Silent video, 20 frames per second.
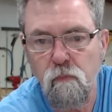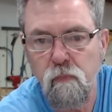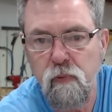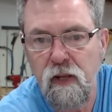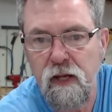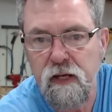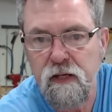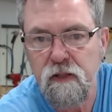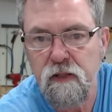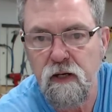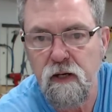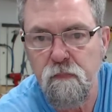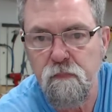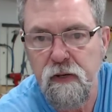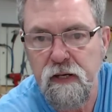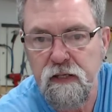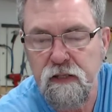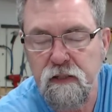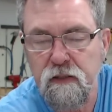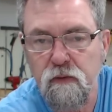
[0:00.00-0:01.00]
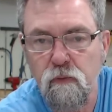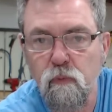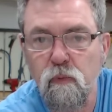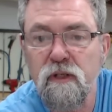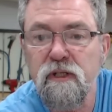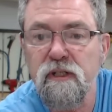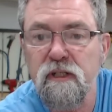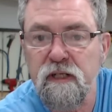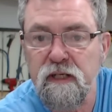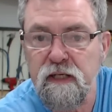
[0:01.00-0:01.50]
plane that I'm making,
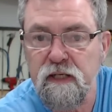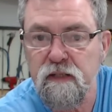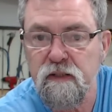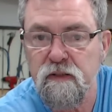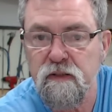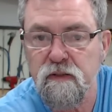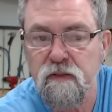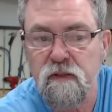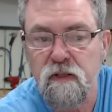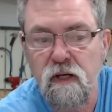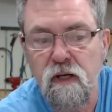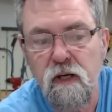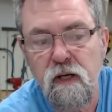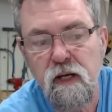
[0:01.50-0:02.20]
which it is.